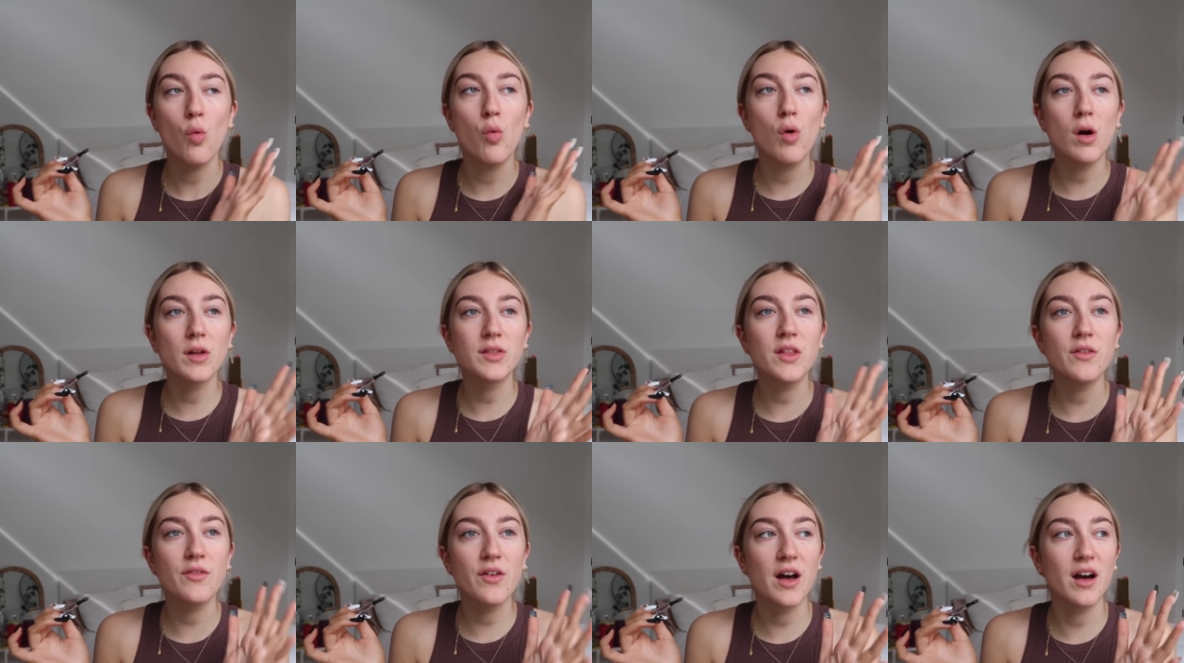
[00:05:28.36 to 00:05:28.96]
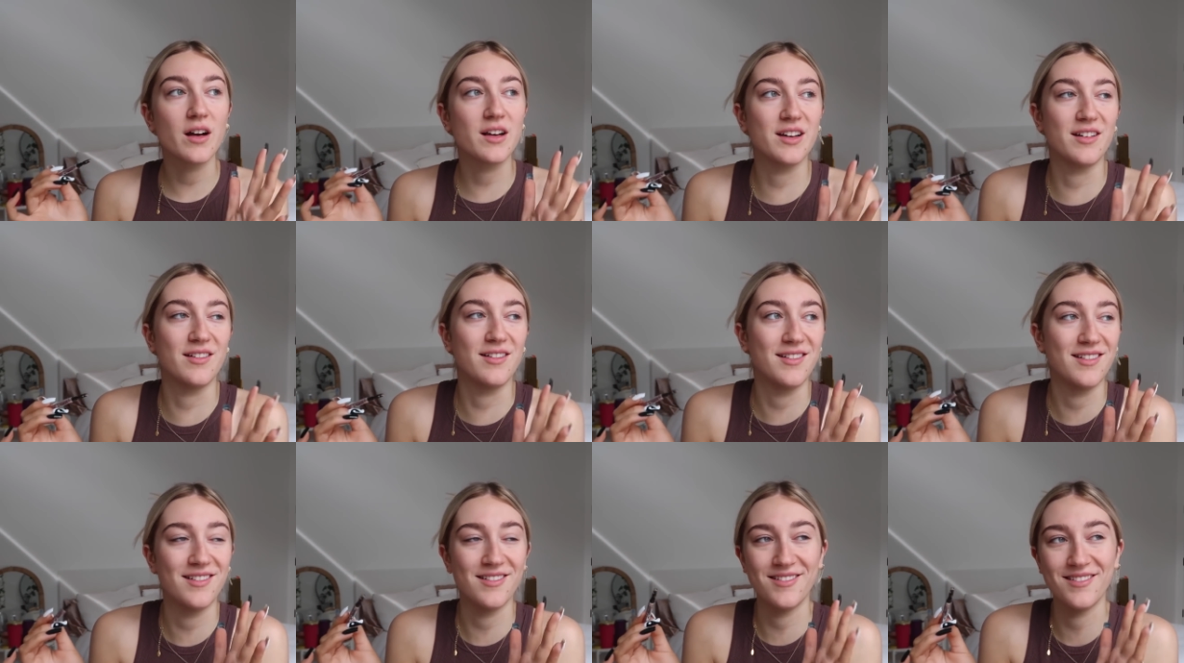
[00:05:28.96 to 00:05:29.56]
what the fuck?
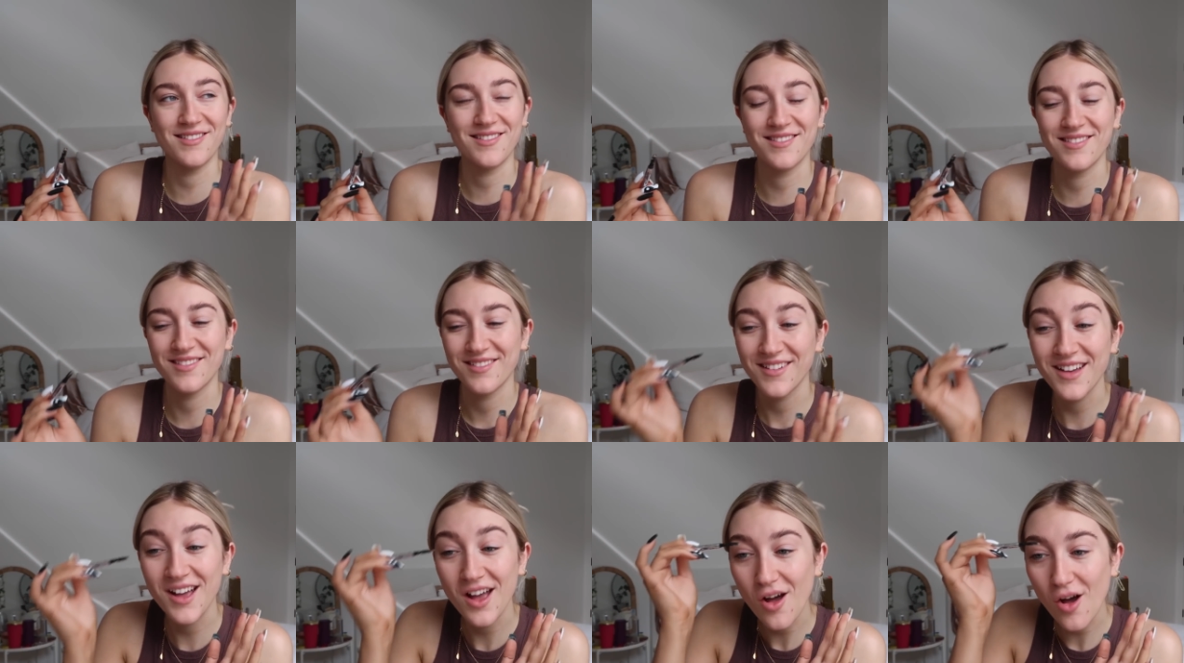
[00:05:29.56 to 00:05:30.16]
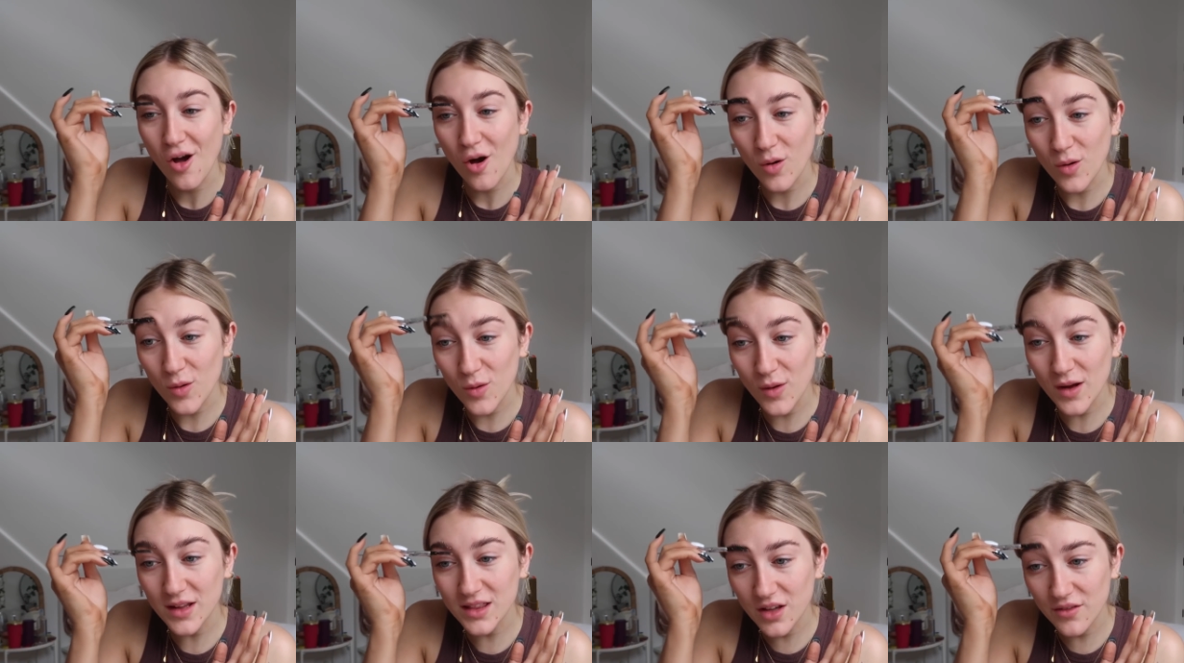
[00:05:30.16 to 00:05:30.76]

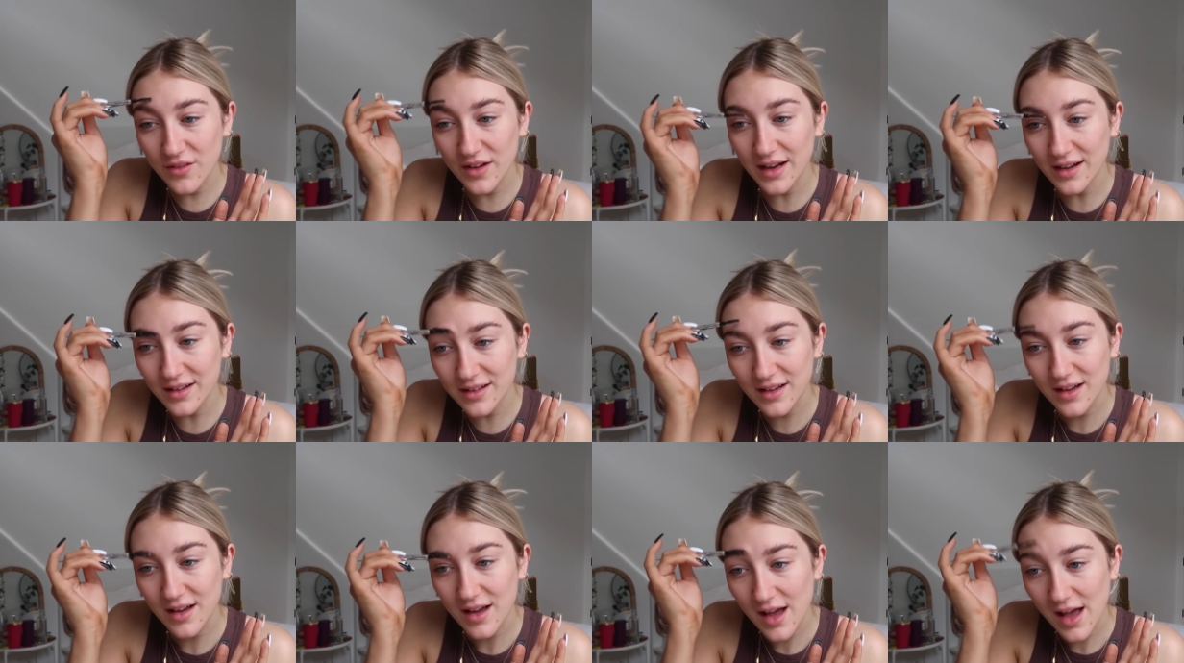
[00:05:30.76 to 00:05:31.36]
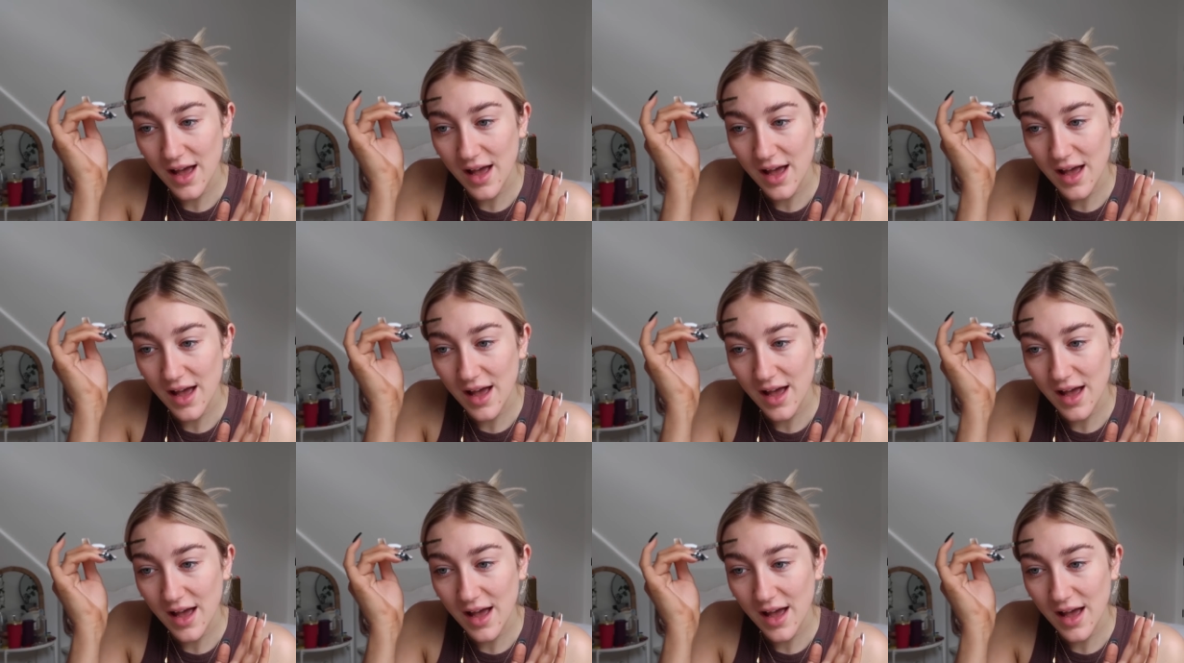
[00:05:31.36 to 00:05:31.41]
What the fuck?